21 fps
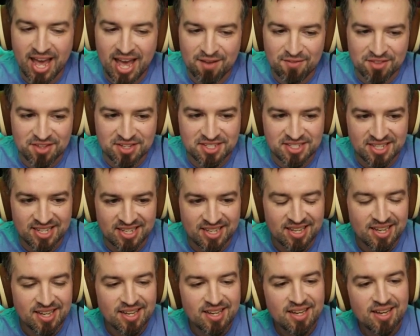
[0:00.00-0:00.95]
an ad for this thing.
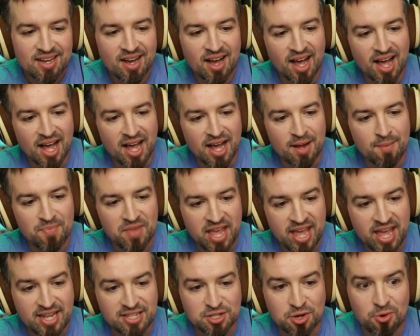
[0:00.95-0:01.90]
Uh,
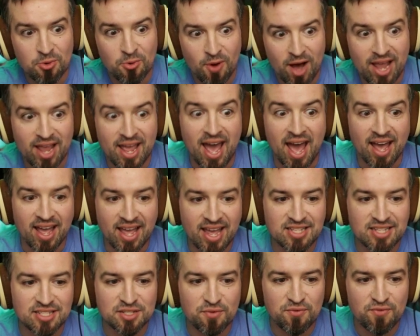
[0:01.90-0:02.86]
it is quite yeah.
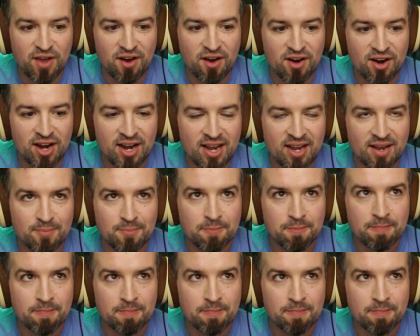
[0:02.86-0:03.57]
It's a very.